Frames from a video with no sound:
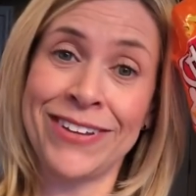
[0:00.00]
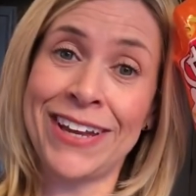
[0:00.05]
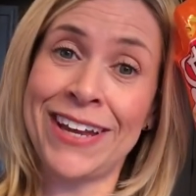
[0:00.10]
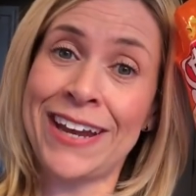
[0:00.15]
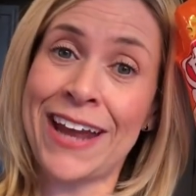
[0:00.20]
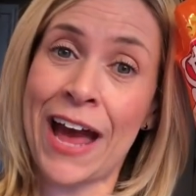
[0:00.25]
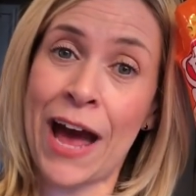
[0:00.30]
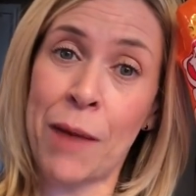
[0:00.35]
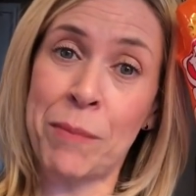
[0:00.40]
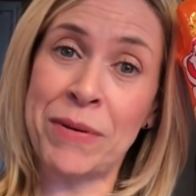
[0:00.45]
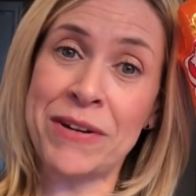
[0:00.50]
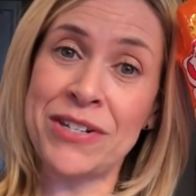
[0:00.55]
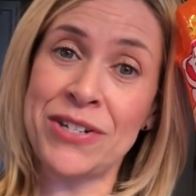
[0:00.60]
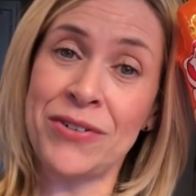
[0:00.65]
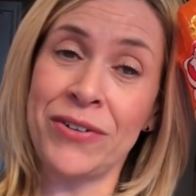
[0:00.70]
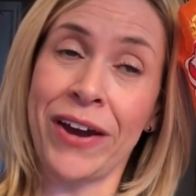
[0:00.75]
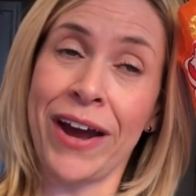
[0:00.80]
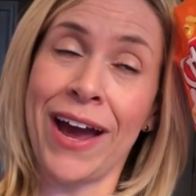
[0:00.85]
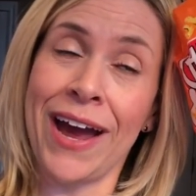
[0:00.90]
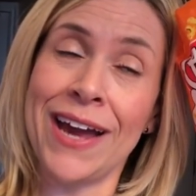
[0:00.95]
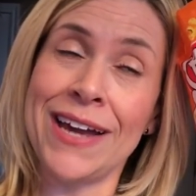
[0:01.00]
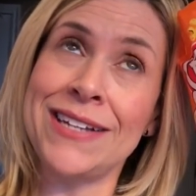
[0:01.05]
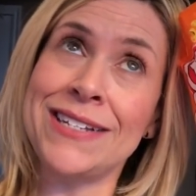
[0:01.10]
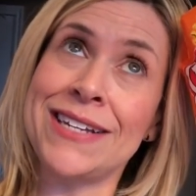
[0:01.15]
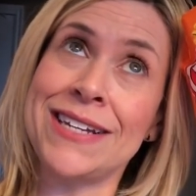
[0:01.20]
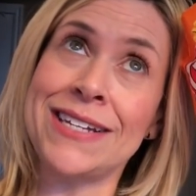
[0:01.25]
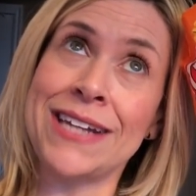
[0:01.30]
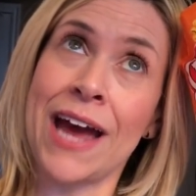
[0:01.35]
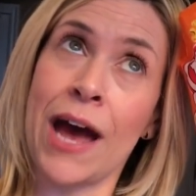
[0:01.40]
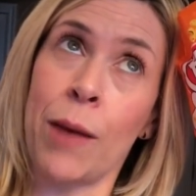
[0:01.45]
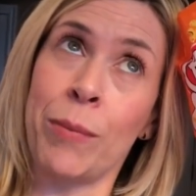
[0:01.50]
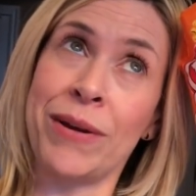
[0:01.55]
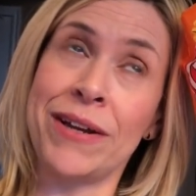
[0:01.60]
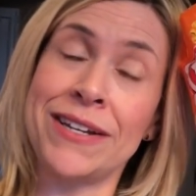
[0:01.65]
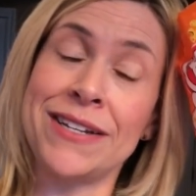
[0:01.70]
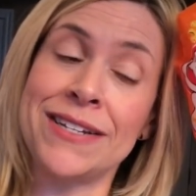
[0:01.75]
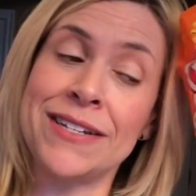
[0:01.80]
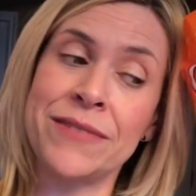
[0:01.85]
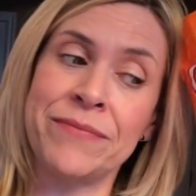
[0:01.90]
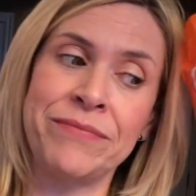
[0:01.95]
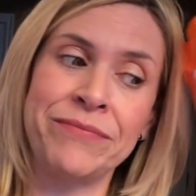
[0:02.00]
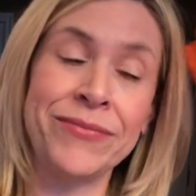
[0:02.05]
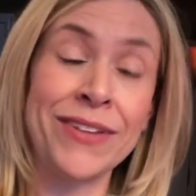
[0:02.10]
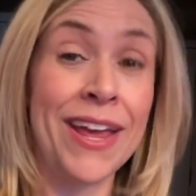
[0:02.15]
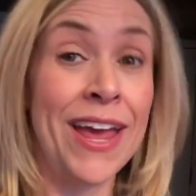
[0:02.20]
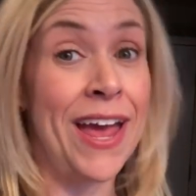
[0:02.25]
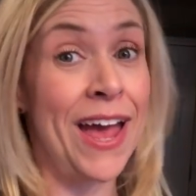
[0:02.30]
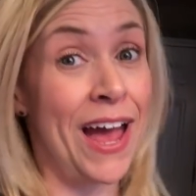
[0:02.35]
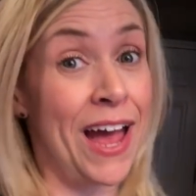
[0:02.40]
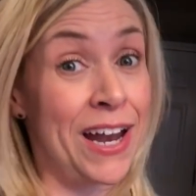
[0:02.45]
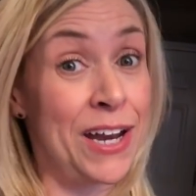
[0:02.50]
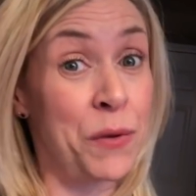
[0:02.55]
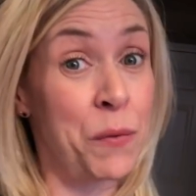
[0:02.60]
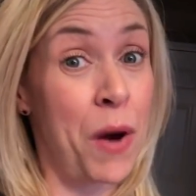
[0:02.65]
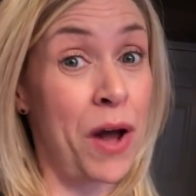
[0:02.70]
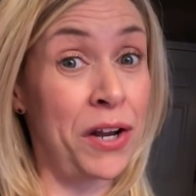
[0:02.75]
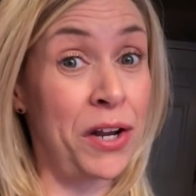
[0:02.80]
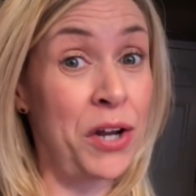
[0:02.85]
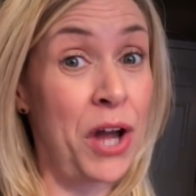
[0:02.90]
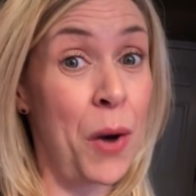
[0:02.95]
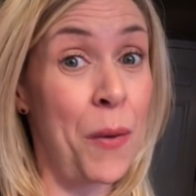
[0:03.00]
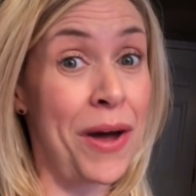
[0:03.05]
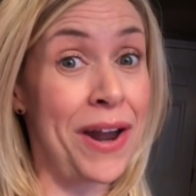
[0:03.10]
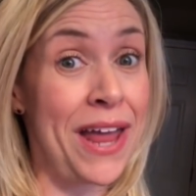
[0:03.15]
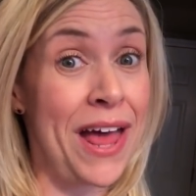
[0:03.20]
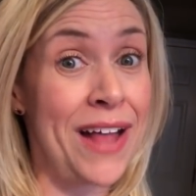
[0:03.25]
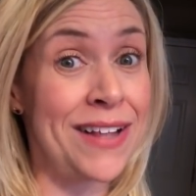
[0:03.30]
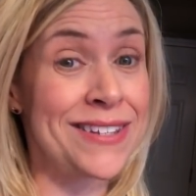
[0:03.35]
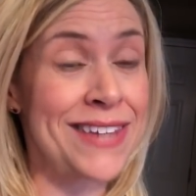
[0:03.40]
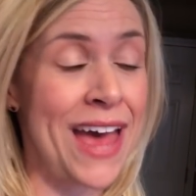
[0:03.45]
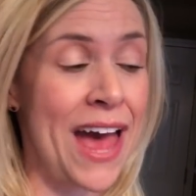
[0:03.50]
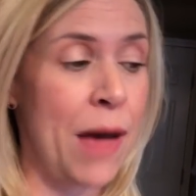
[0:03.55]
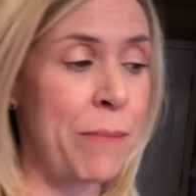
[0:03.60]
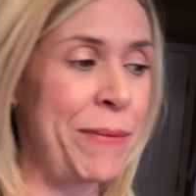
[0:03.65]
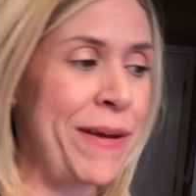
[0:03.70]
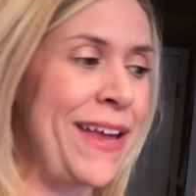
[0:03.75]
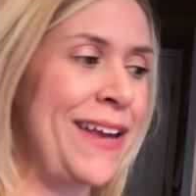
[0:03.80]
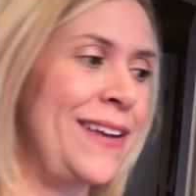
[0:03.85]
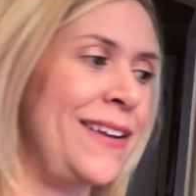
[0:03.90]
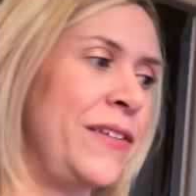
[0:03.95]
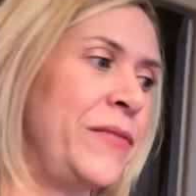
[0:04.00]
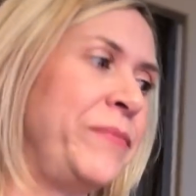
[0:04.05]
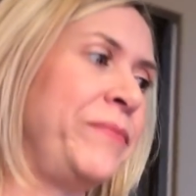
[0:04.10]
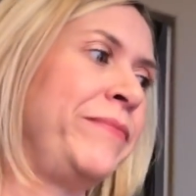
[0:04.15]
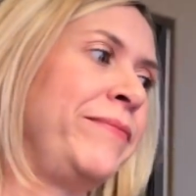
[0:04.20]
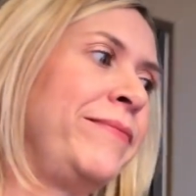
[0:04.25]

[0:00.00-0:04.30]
It happened, you guys. It happened. And you want to know what else happened?